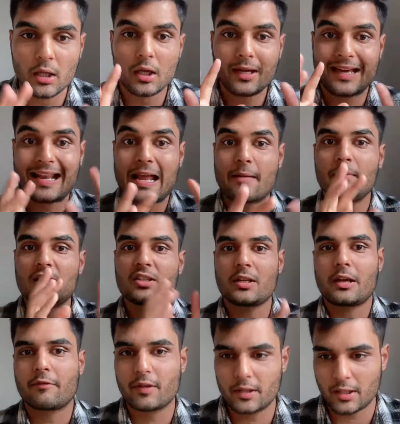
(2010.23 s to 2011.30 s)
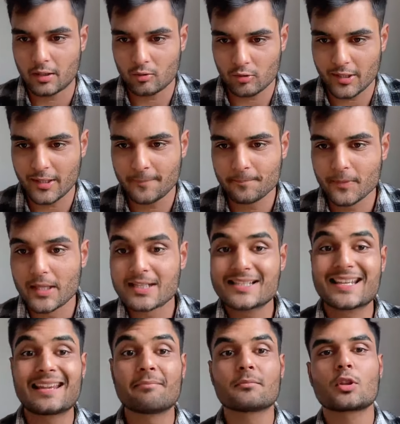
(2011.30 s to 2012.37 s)
cram each and everything. Okay,
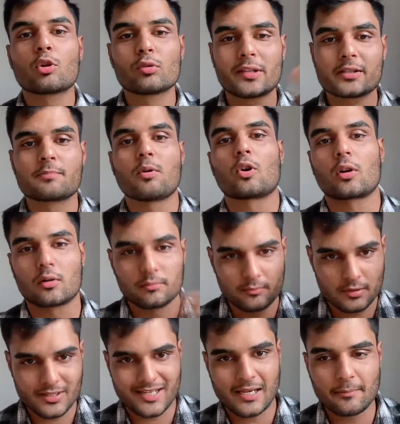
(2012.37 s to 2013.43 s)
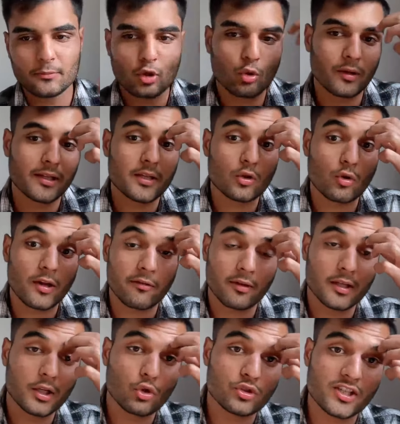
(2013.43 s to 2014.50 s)
skim through this book, skim through Edito
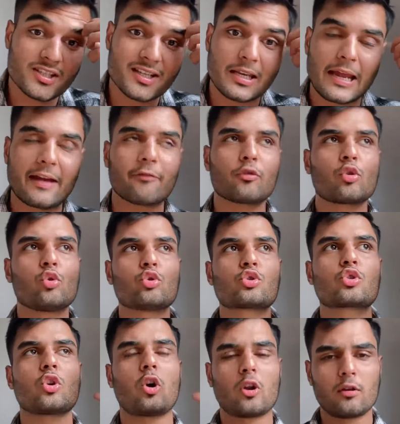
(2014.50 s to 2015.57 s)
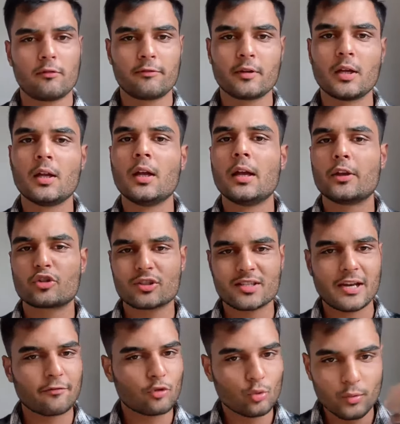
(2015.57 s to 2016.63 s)
A1. You just have to you just
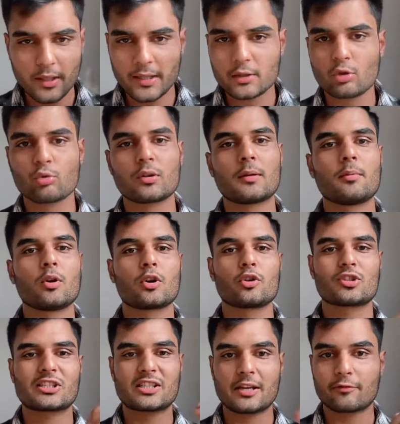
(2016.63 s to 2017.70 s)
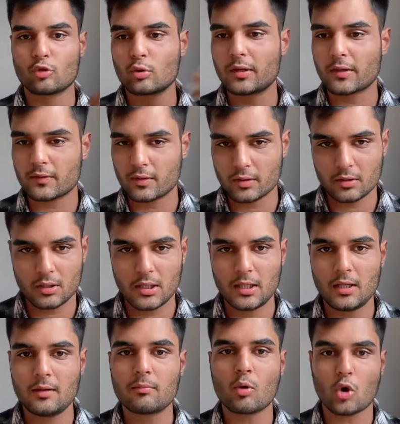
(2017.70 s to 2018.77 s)
have to read through the book. You just have to listen
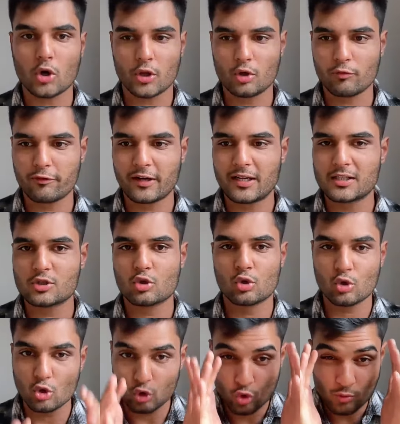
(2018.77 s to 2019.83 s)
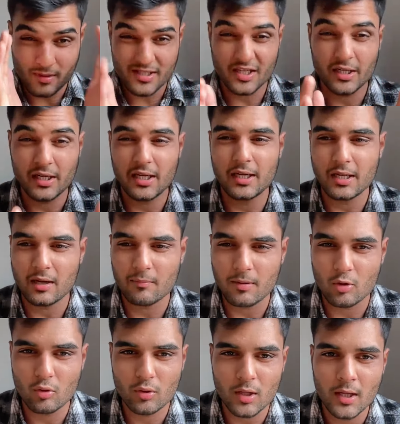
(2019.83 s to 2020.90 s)
the audio files. Don't go too much in detail
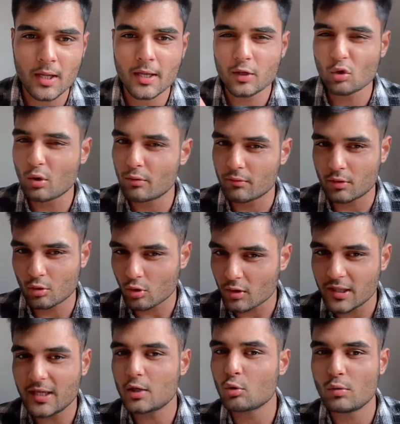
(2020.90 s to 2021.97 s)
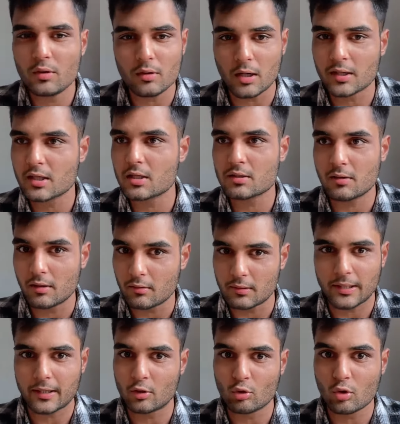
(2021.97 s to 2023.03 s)
about you don't need to
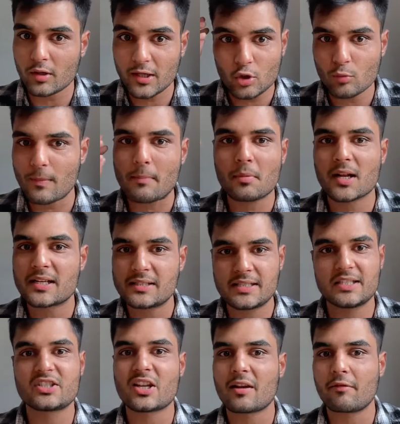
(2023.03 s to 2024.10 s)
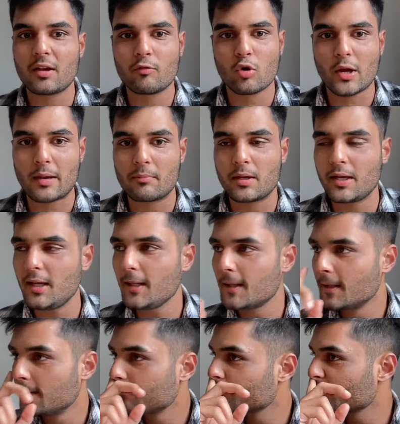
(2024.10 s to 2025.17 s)
you don't need to memorize each and every vocabulary.
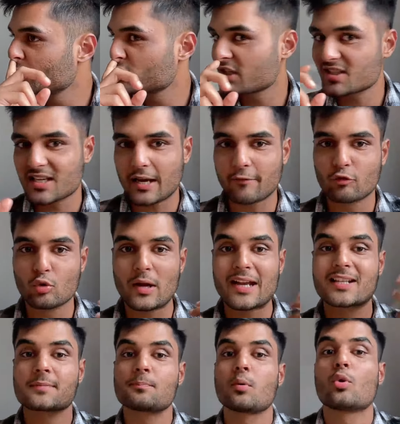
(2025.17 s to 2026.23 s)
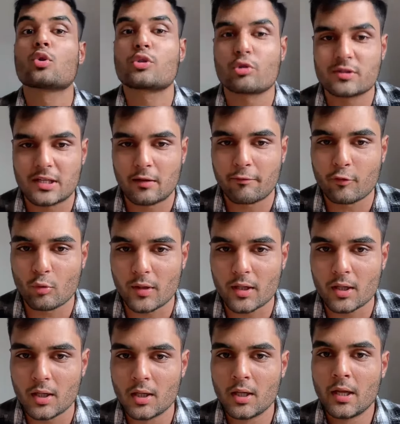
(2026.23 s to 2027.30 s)
You just have to expose yourself to it.
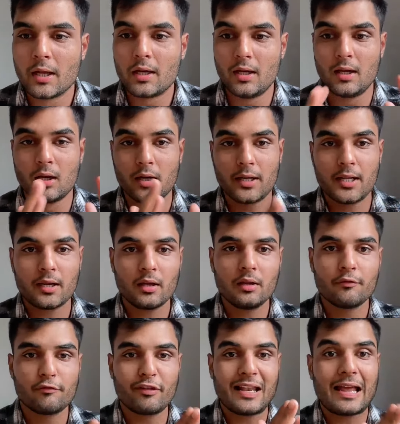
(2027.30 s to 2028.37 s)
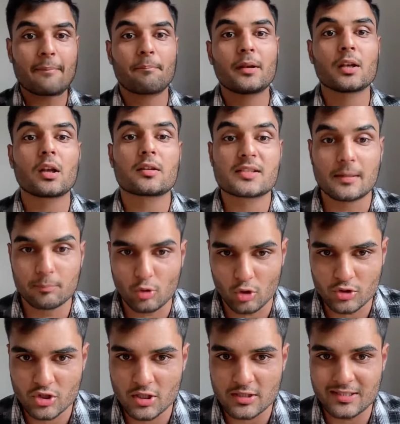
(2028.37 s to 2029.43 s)
Learning will happen
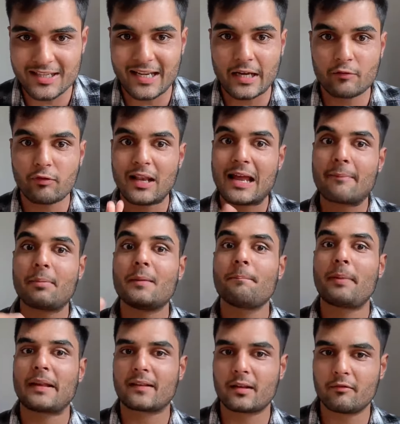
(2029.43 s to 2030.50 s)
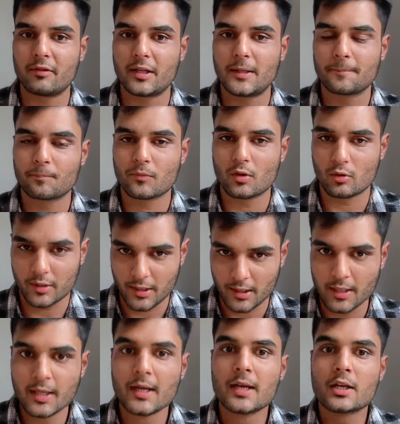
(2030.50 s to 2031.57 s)
subconsciously. It will happen passively. Okay,
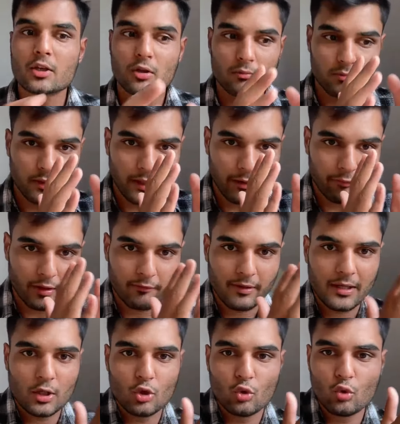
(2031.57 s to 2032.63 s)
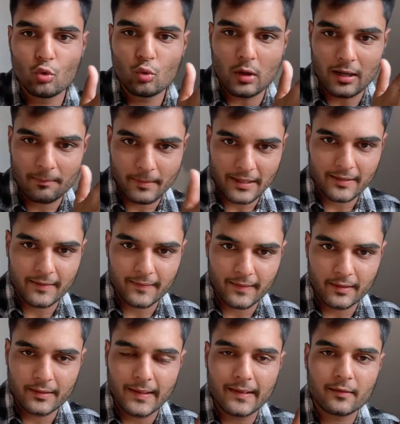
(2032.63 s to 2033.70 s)
even when you are
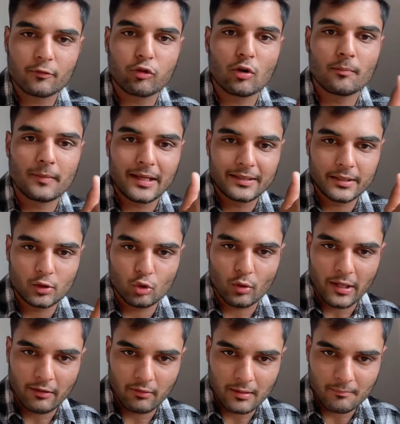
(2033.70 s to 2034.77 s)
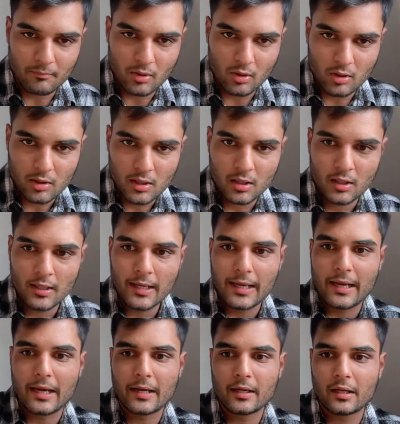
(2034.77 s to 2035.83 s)
practicing things from Edito A1 book,
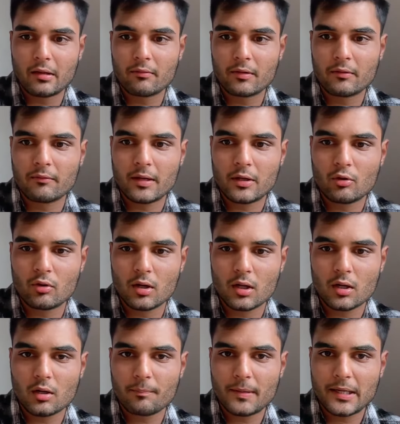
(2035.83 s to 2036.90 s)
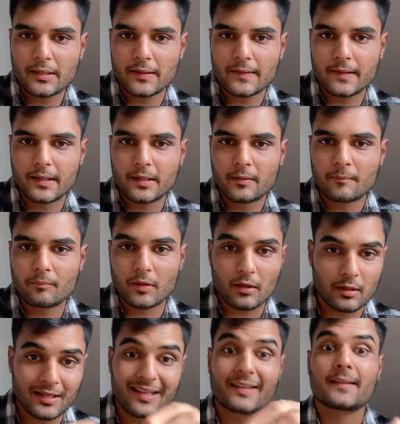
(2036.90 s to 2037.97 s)
and even when you are practicing
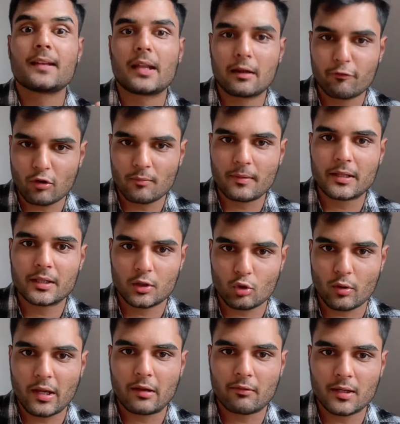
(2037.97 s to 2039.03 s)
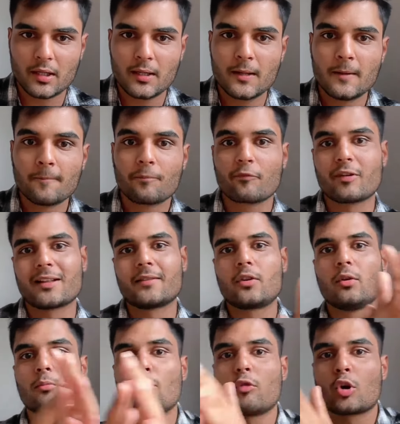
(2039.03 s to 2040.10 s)
listening from Edito A1, once
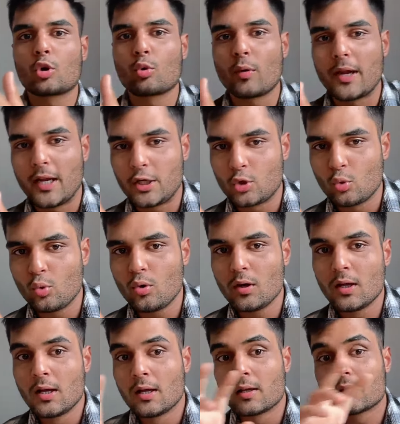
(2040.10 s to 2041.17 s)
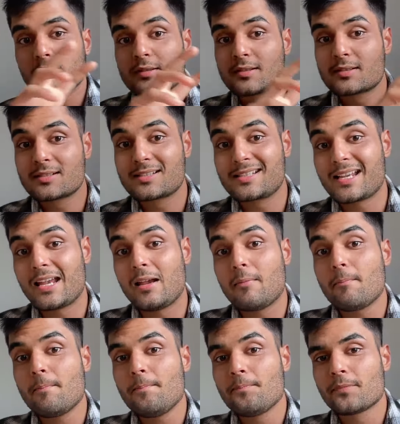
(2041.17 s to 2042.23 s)
you move on to A2,
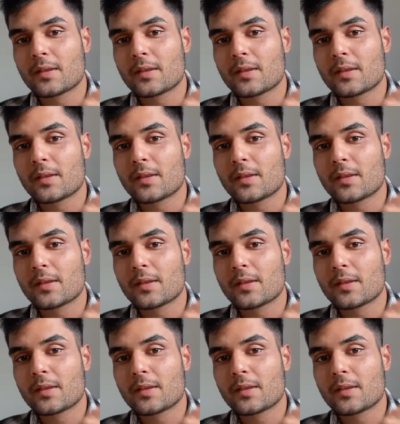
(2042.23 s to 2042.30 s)
same